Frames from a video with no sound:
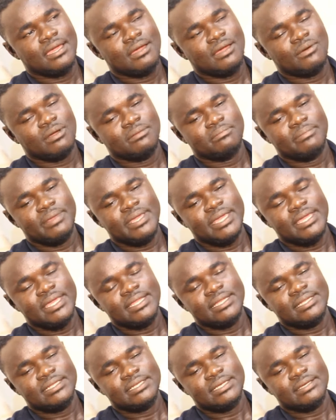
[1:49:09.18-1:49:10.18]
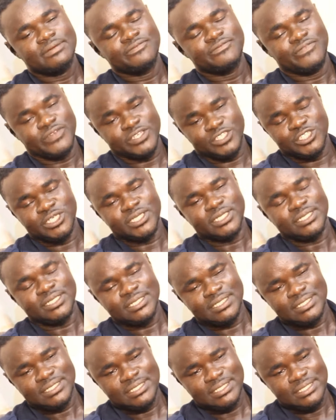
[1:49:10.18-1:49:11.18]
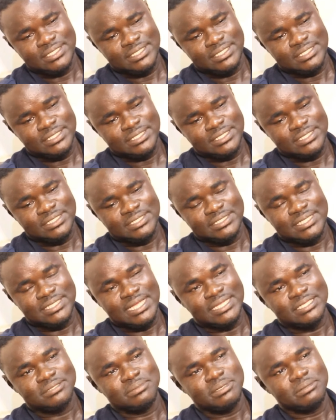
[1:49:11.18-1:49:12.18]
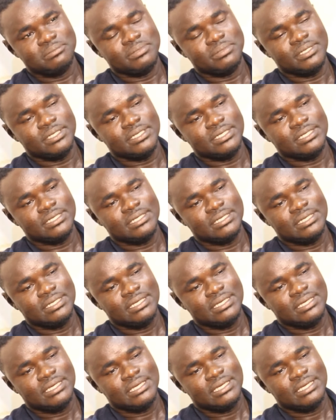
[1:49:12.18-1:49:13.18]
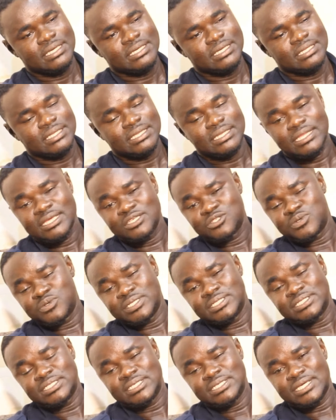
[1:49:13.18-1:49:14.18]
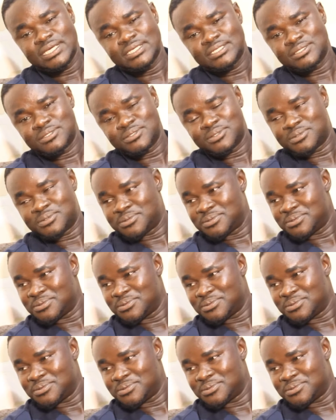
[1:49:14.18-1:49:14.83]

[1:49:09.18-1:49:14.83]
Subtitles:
Our main vision is that maybe in the next 20 years, you know,